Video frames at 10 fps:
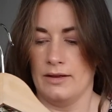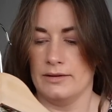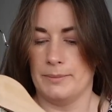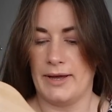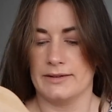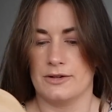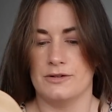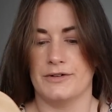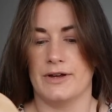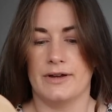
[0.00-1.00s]
The pattern
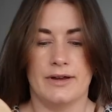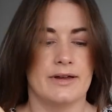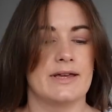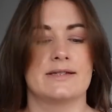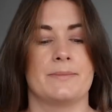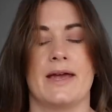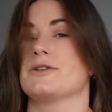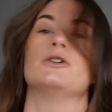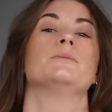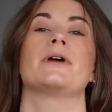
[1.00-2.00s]
cover, it's made
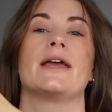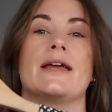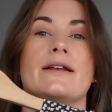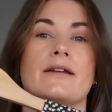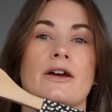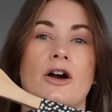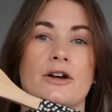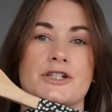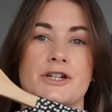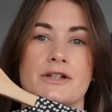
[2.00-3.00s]
up in a
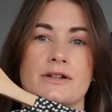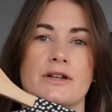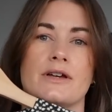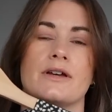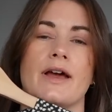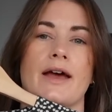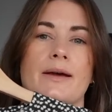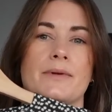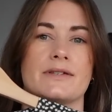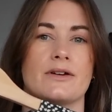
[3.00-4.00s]
cotton.
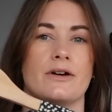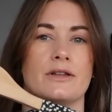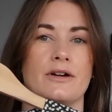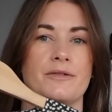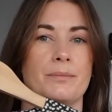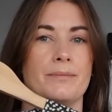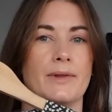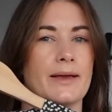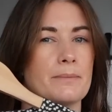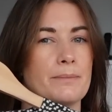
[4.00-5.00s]
It's got a lot of
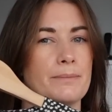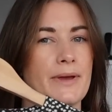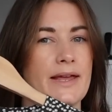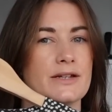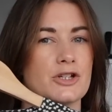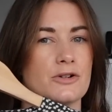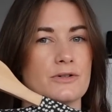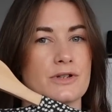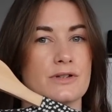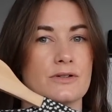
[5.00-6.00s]
like pin
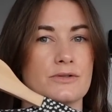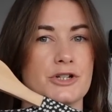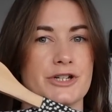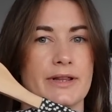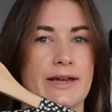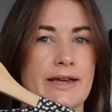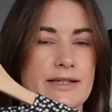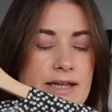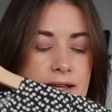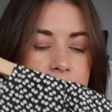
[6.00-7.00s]
tucks
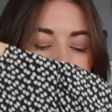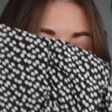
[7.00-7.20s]
undulating,